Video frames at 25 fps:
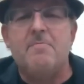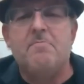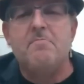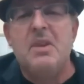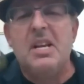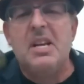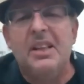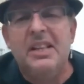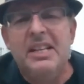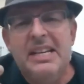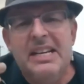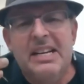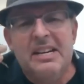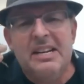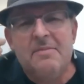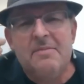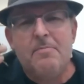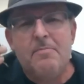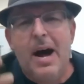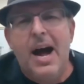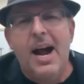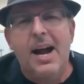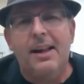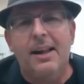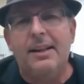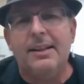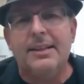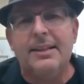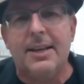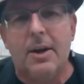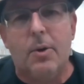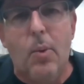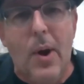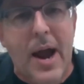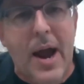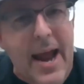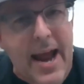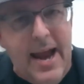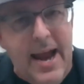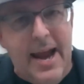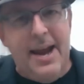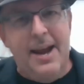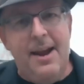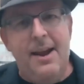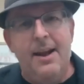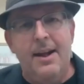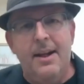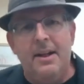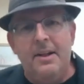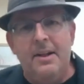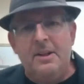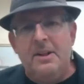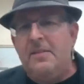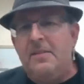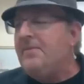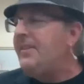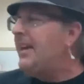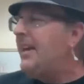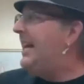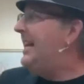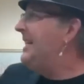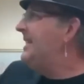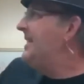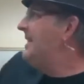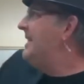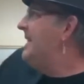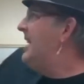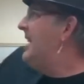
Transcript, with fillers: million miles away, and it's